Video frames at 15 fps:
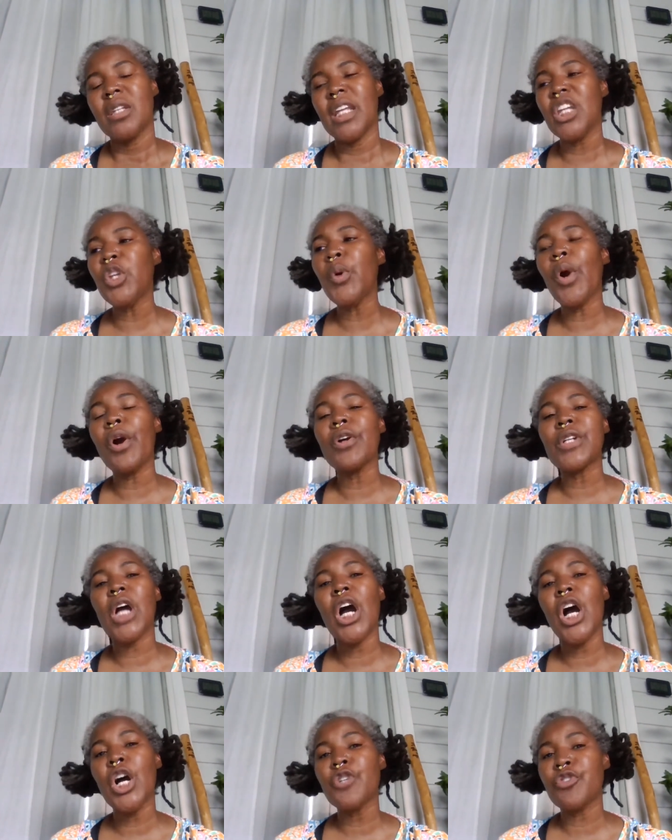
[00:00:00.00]
Then you earned
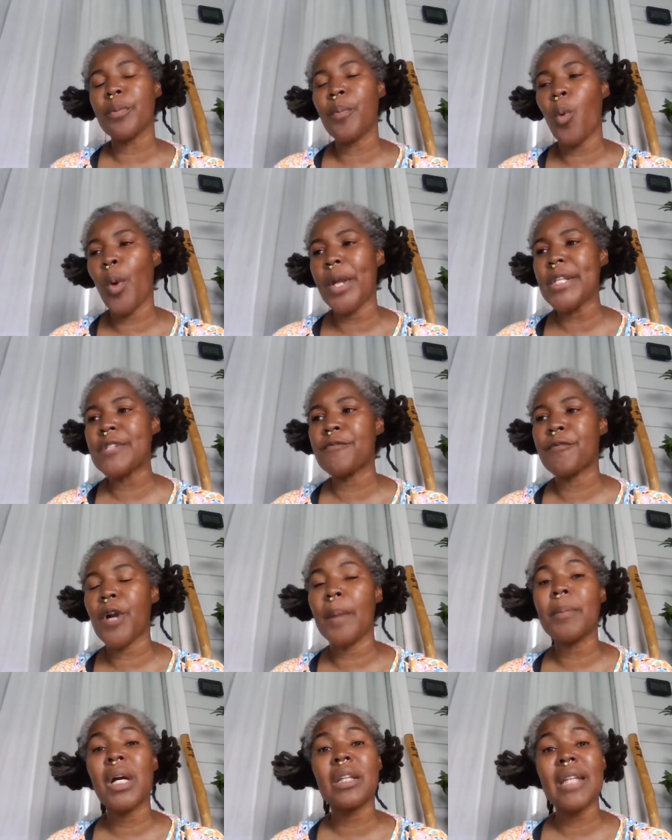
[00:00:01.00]
100 points
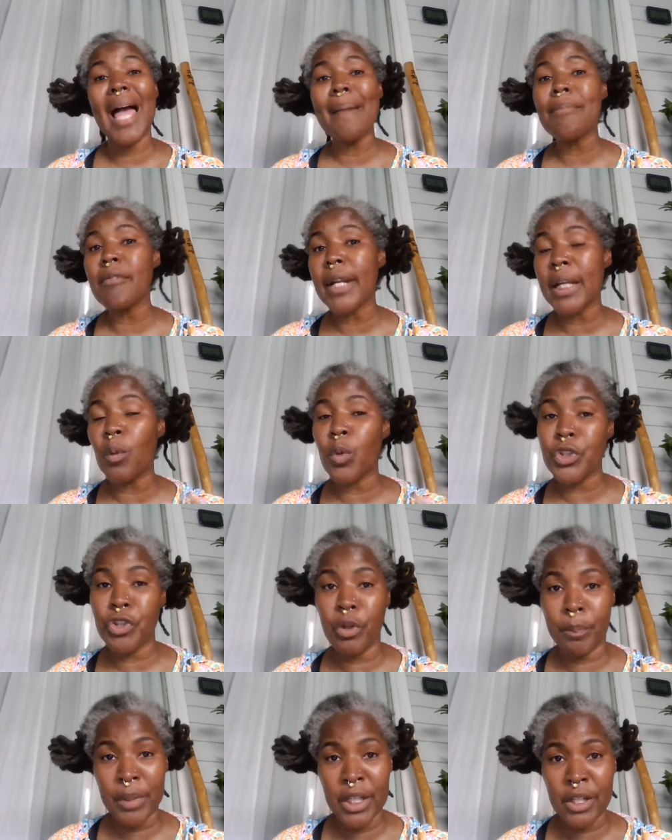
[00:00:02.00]
from collaborating with
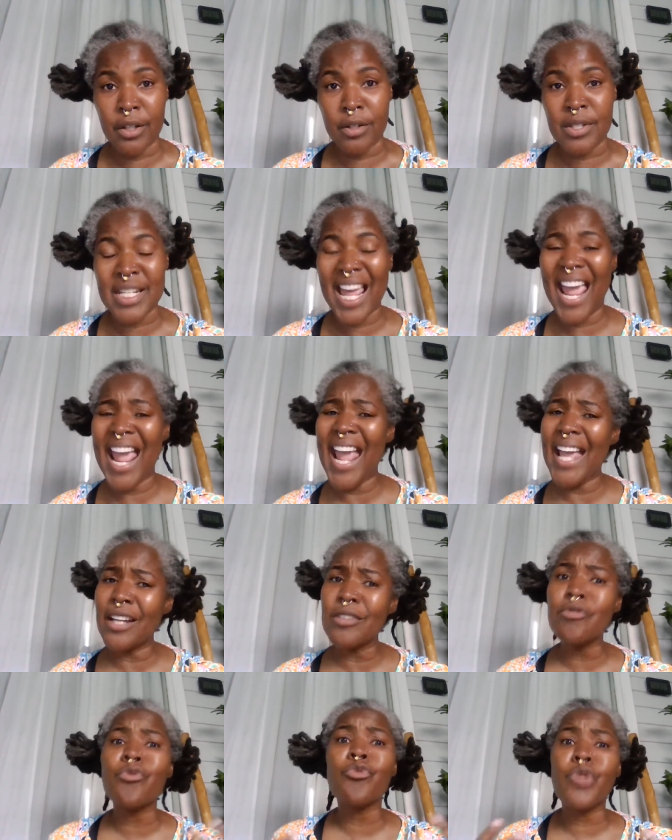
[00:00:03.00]
your peers
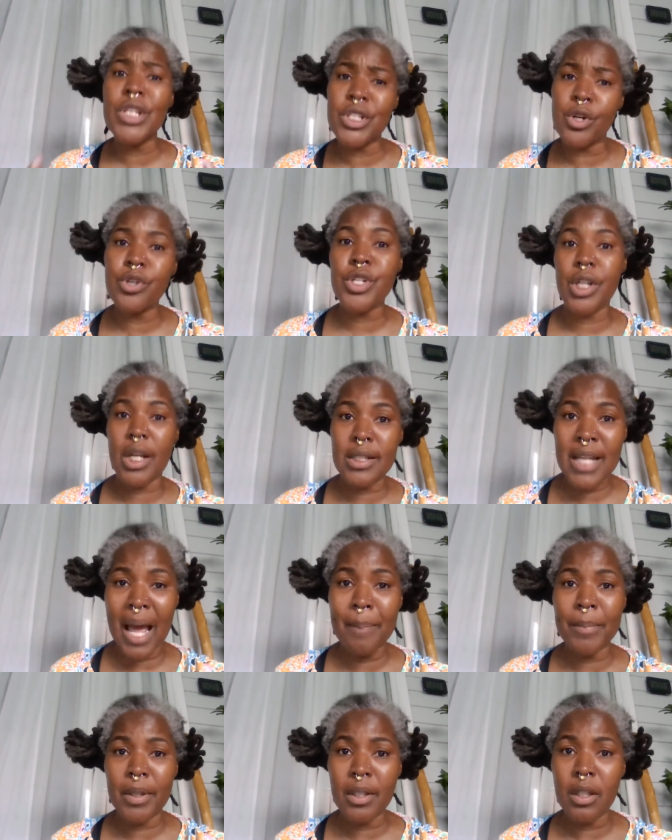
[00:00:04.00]
and researching a
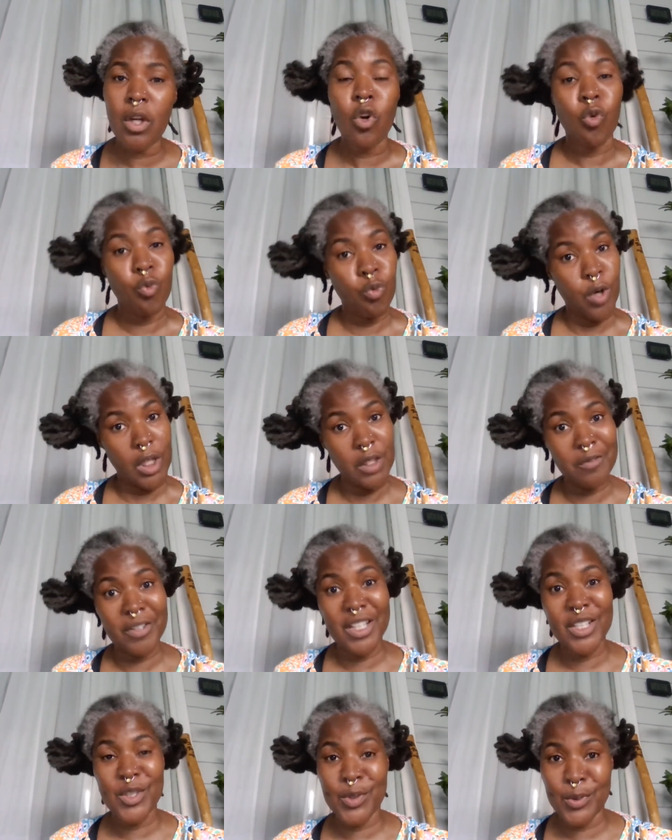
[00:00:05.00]
topic
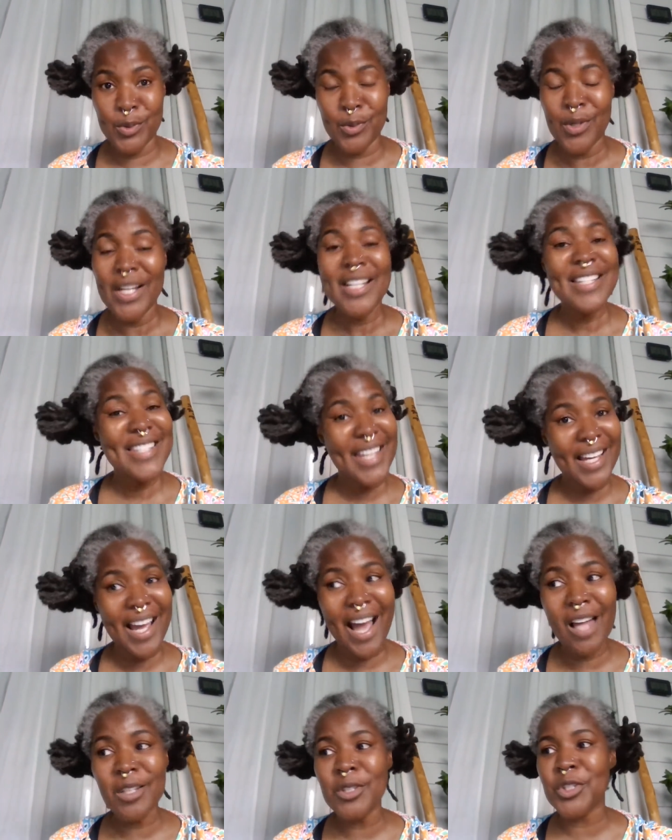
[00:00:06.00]
relevant to
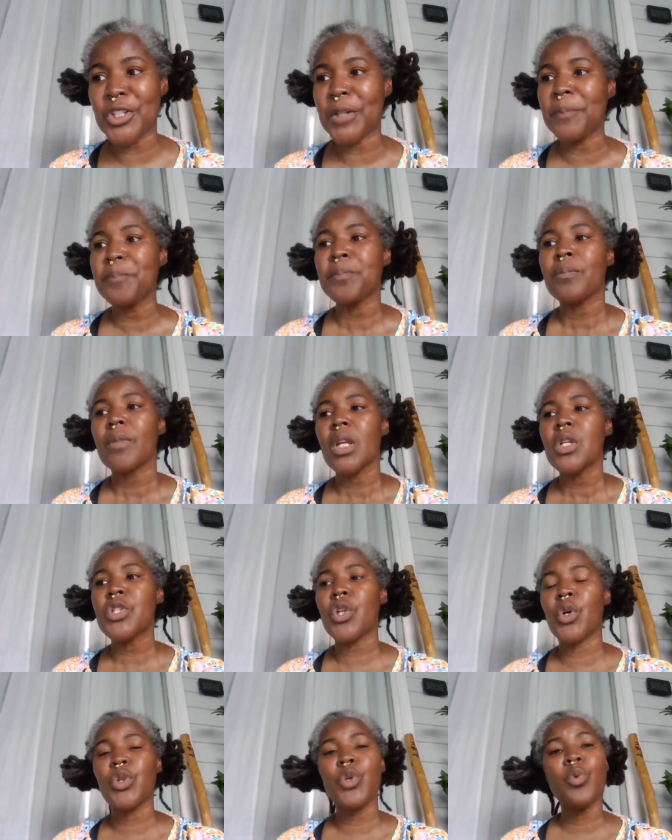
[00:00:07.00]
psychology.
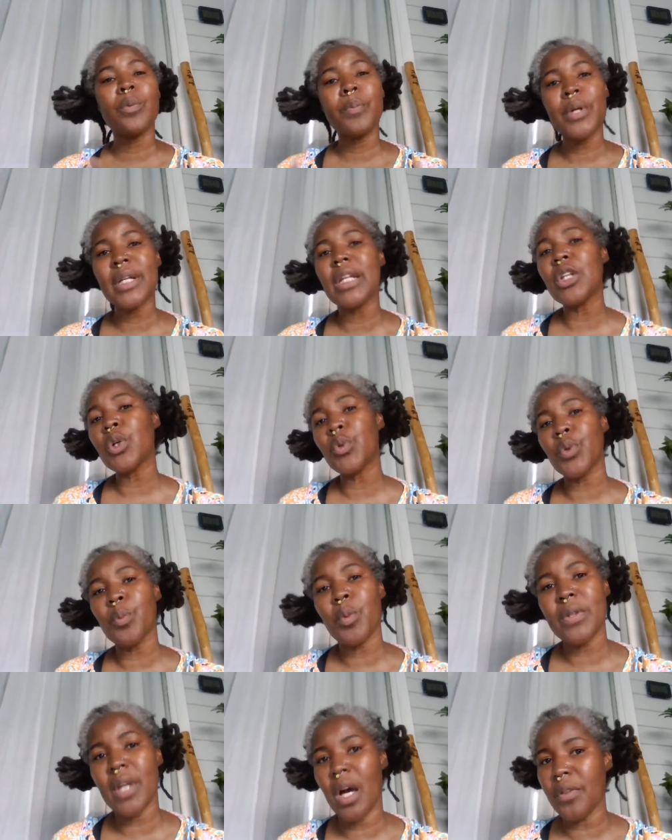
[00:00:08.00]
So you were put in a
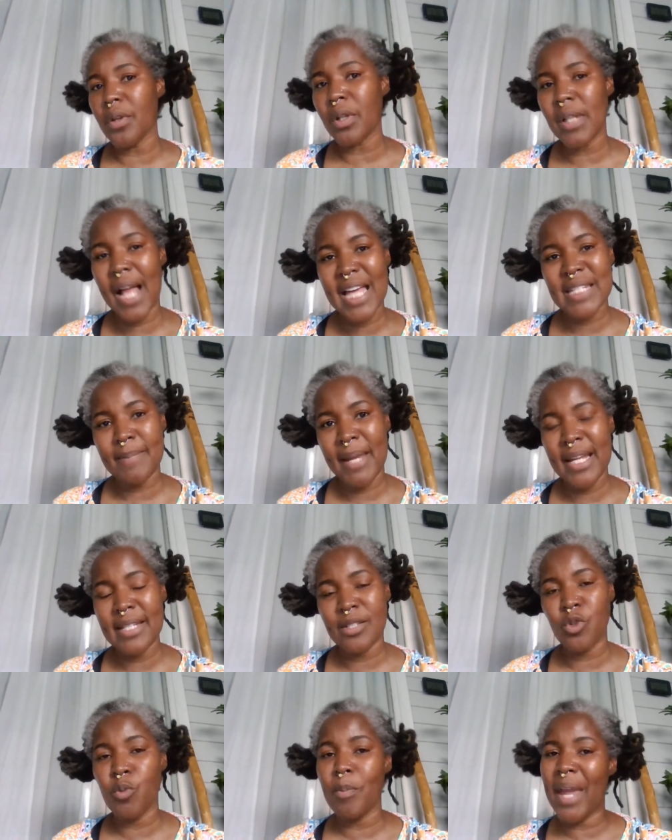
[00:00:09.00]
group with other
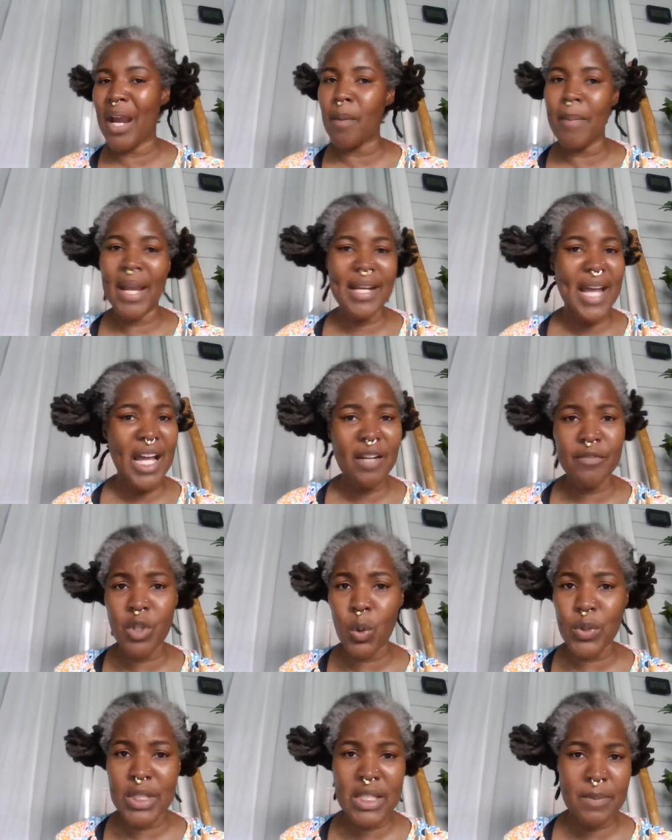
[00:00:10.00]
classmates. You may or may not have
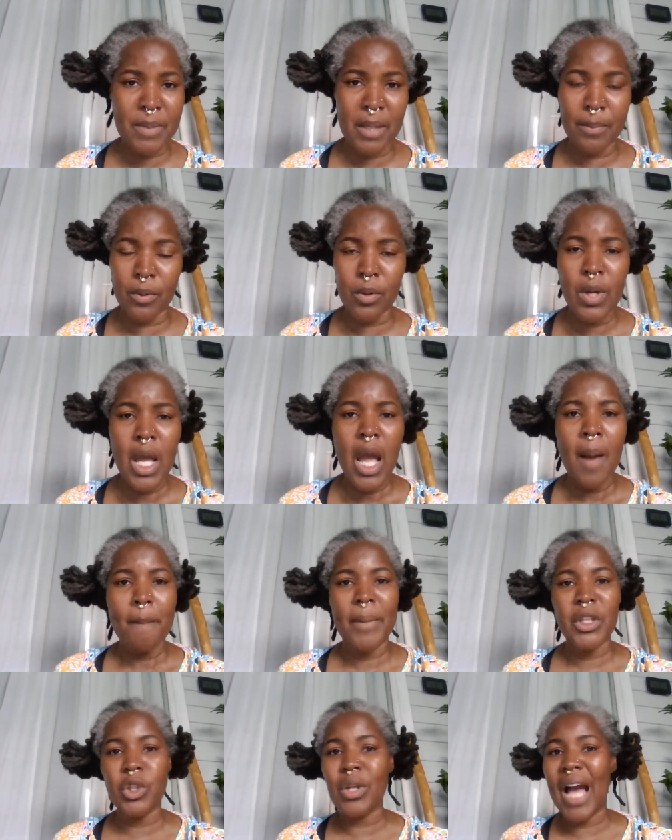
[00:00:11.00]
known these people,
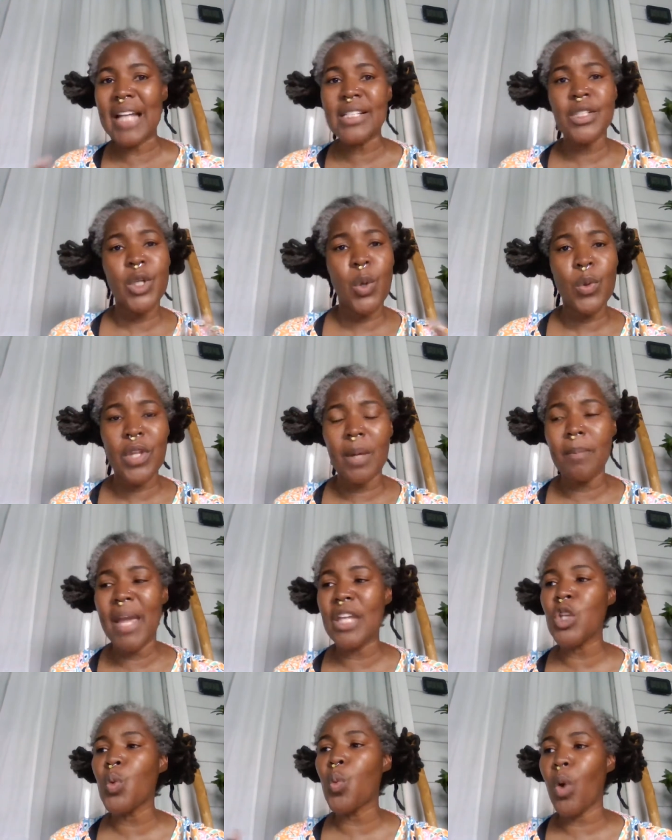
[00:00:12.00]
but you got to know them
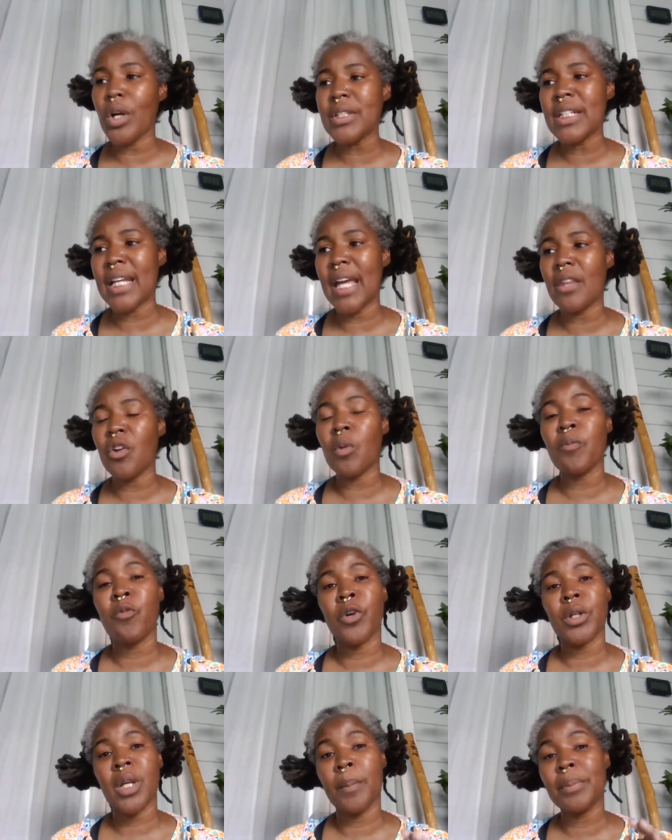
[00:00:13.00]
and you worked together
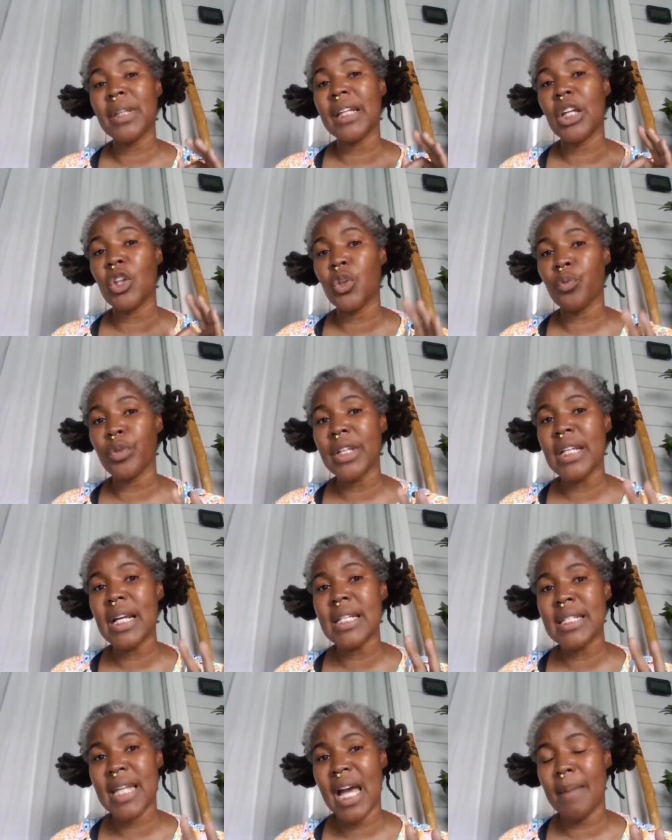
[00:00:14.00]
for completing 3
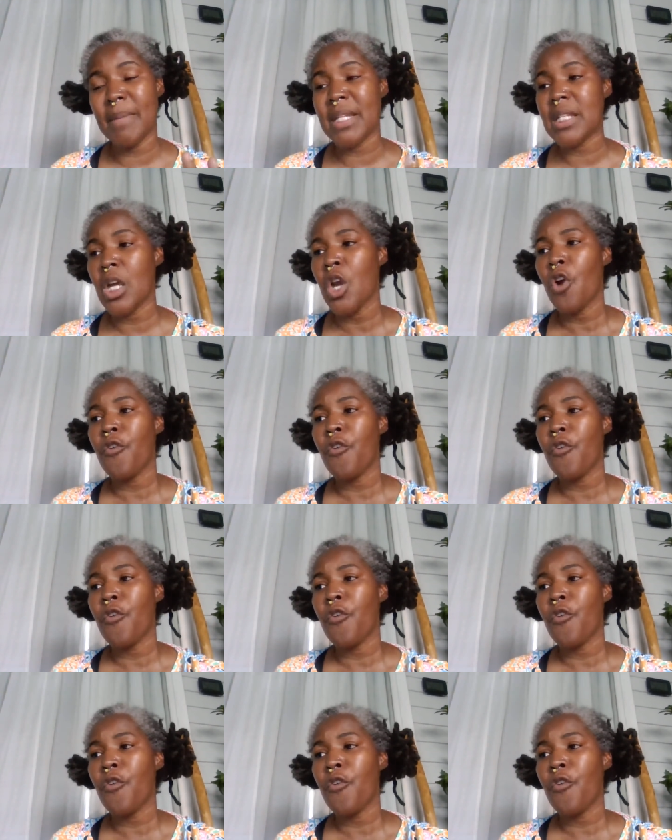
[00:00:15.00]
assignments.